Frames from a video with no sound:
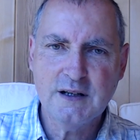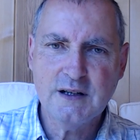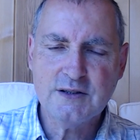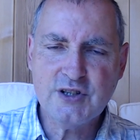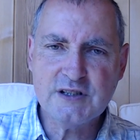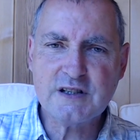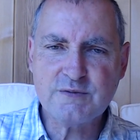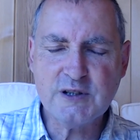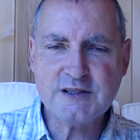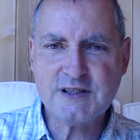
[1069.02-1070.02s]
Jesus
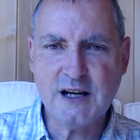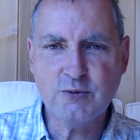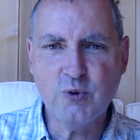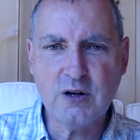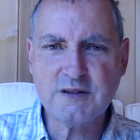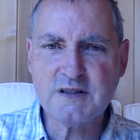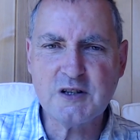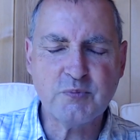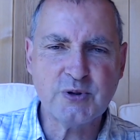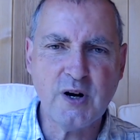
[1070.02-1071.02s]
once said, What does
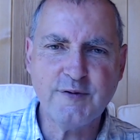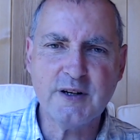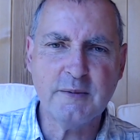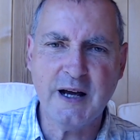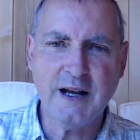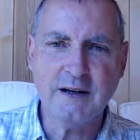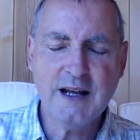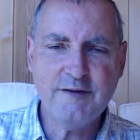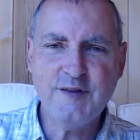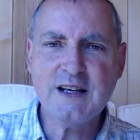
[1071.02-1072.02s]
it profit a man
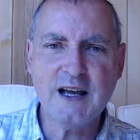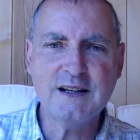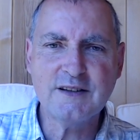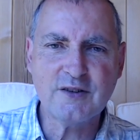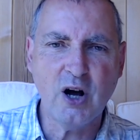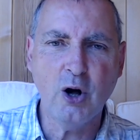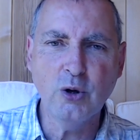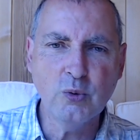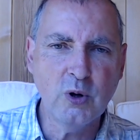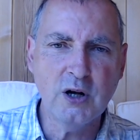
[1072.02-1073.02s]
if he gains the
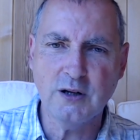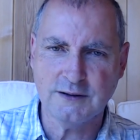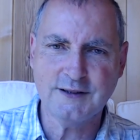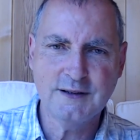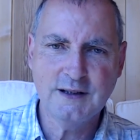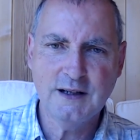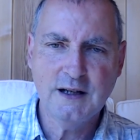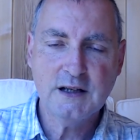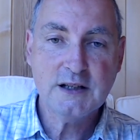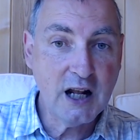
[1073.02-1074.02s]
whole world,
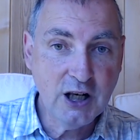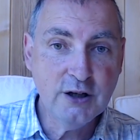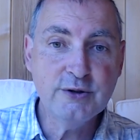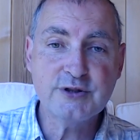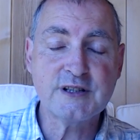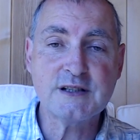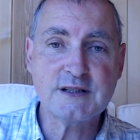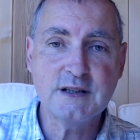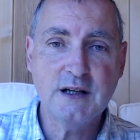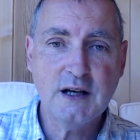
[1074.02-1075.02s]
yet
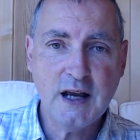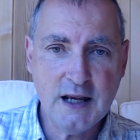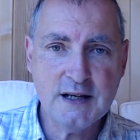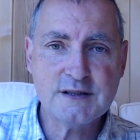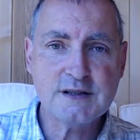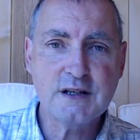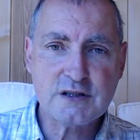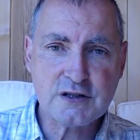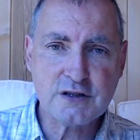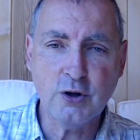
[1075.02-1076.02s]
loses his
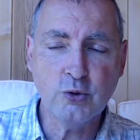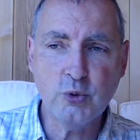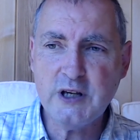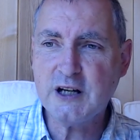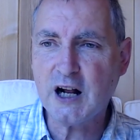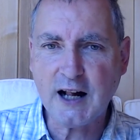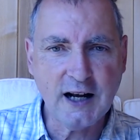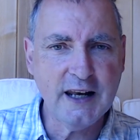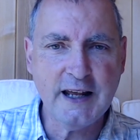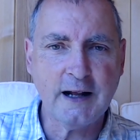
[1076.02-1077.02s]
soul. We can
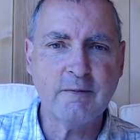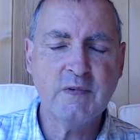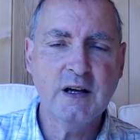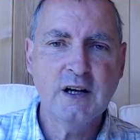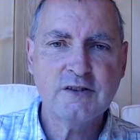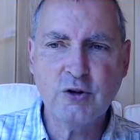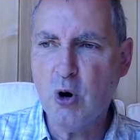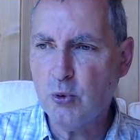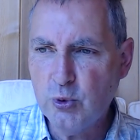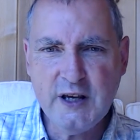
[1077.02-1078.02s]
cling to
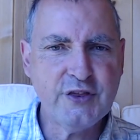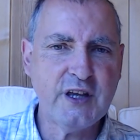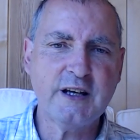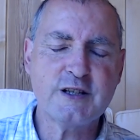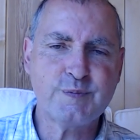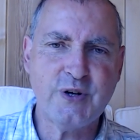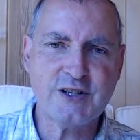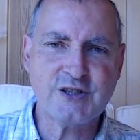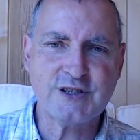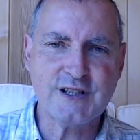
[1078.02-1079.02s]
what we think is
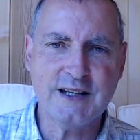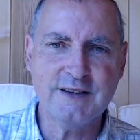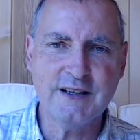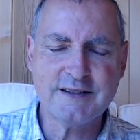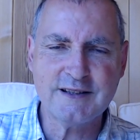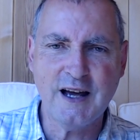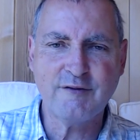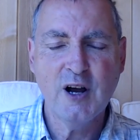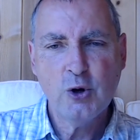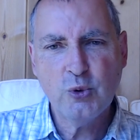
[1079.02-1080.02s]
precious in this life.
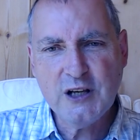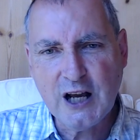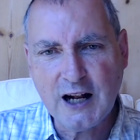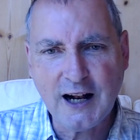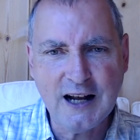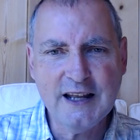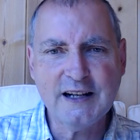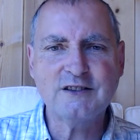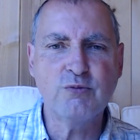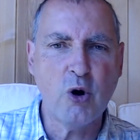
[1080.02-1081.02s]
We can cling
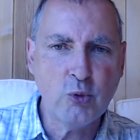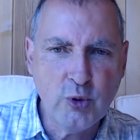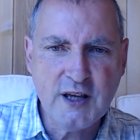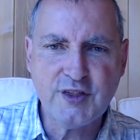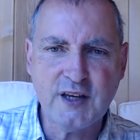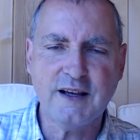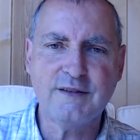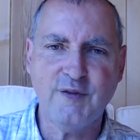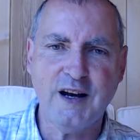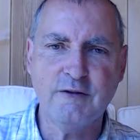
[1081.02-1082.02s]
to what we think is
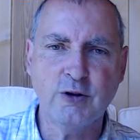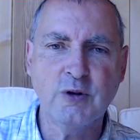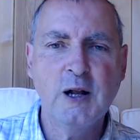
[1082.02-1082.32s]
valuable